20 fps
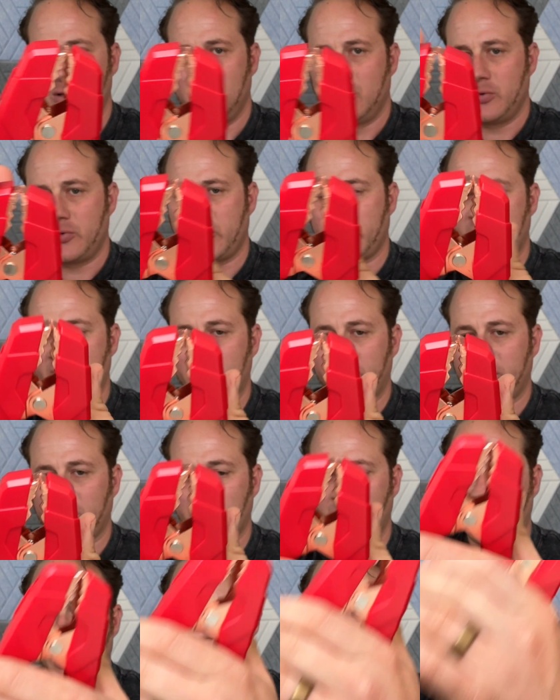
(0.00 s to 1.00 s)
It just has this
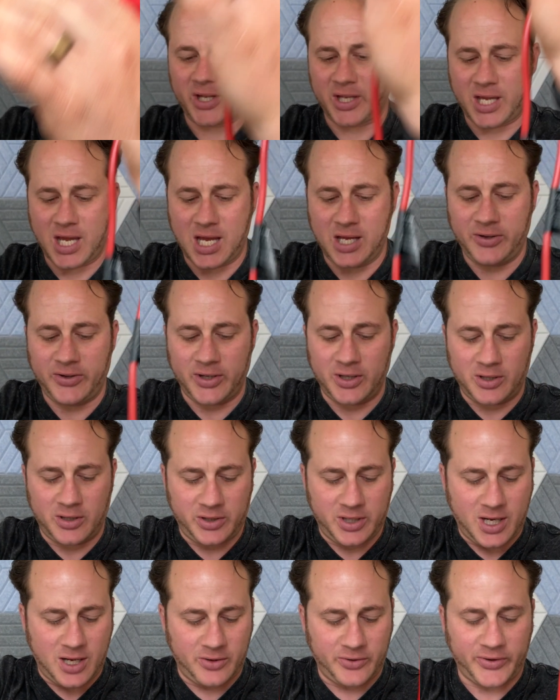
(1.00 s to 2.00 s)
plastic casing on
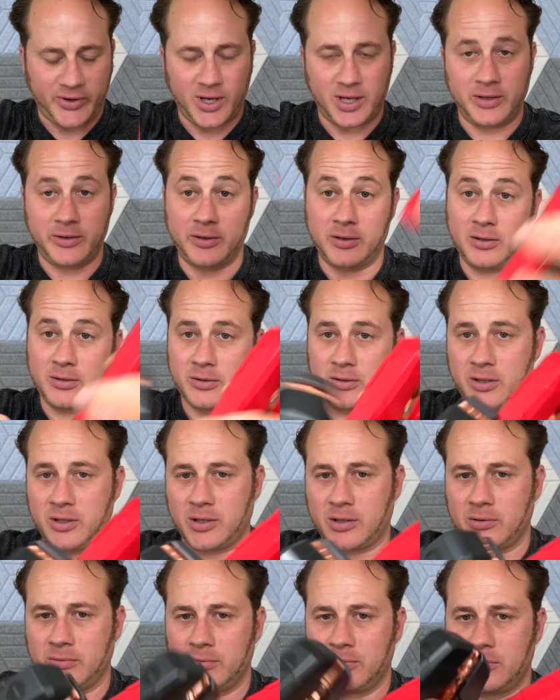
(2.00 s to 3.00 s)
the outside to,
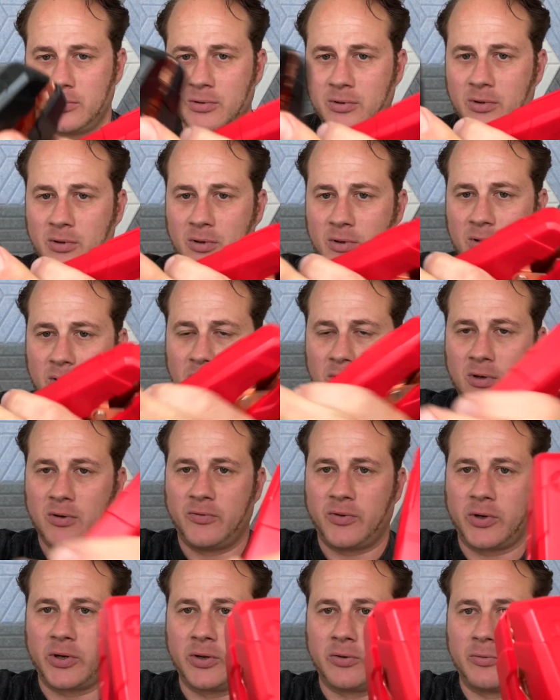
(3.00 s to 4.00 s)

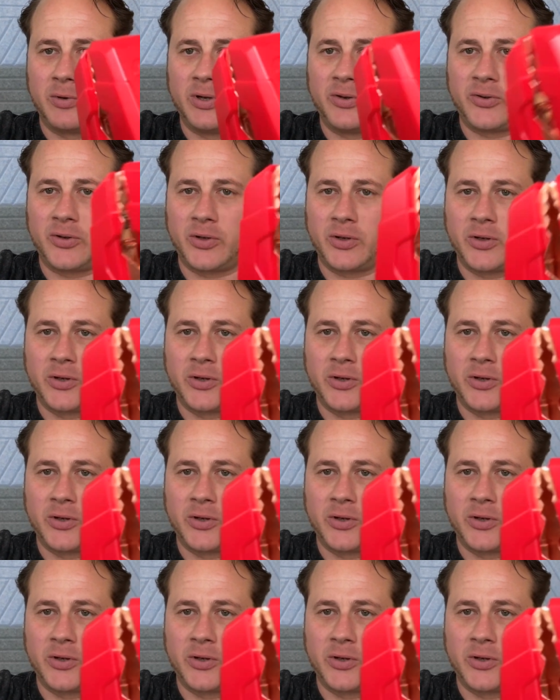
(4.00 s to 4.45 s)
for good reason.